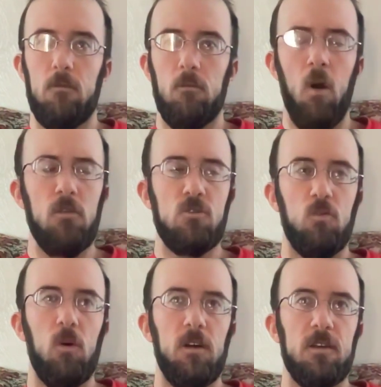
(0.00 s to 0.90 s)
March
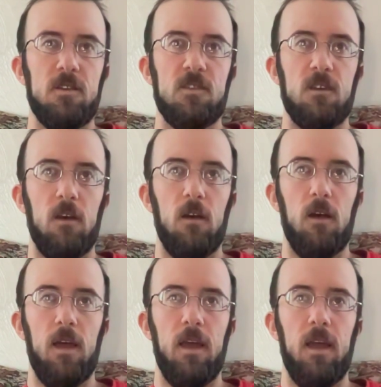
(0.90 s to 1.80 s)
was
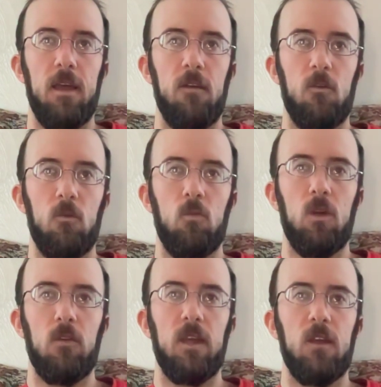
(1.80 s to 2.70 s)
a
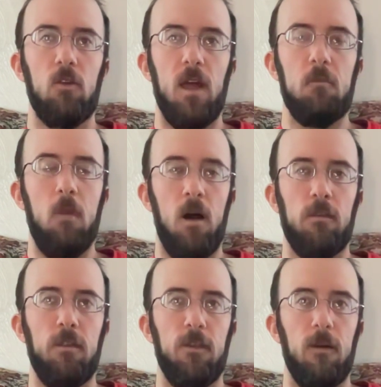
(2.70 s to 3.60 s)
really great
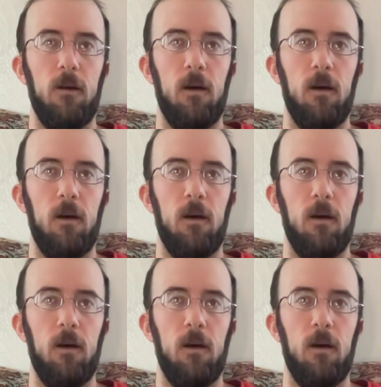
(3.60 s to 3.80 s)
month.